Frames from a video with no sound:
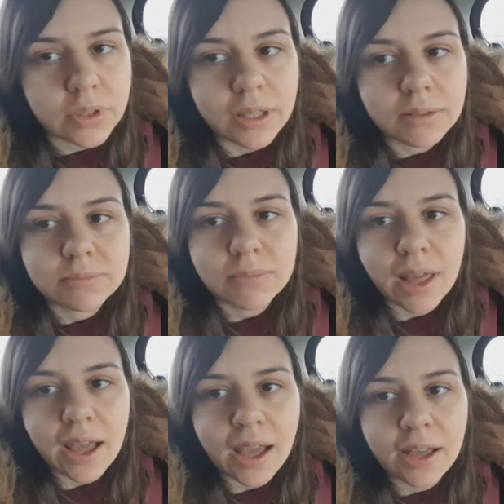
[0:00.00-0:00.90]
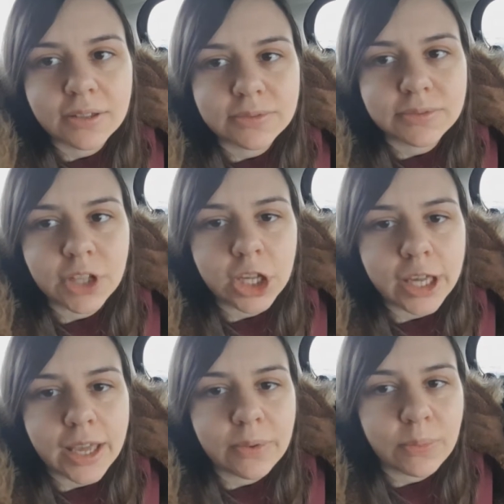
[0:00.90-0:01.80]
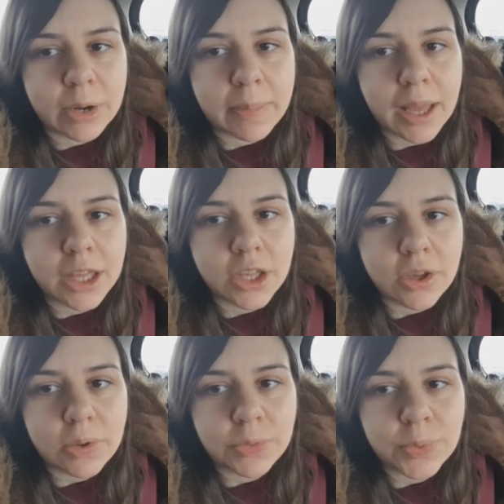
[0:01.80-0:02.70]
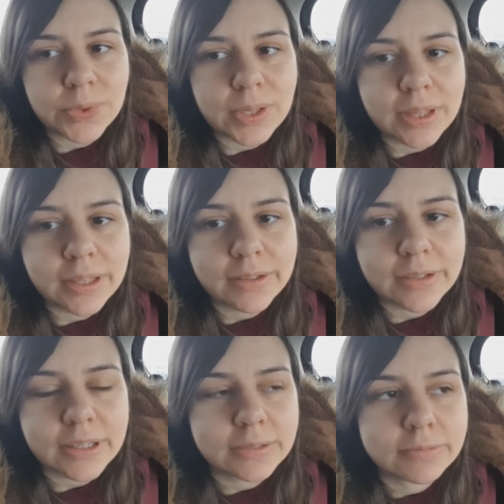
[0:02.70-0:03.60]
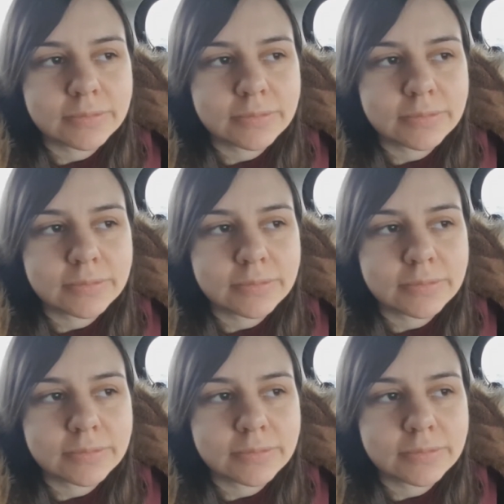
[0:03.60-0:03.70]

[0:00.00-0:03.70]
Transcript: Yeah. I'll vlog again when I'm at Hugo's most likely. So yeah.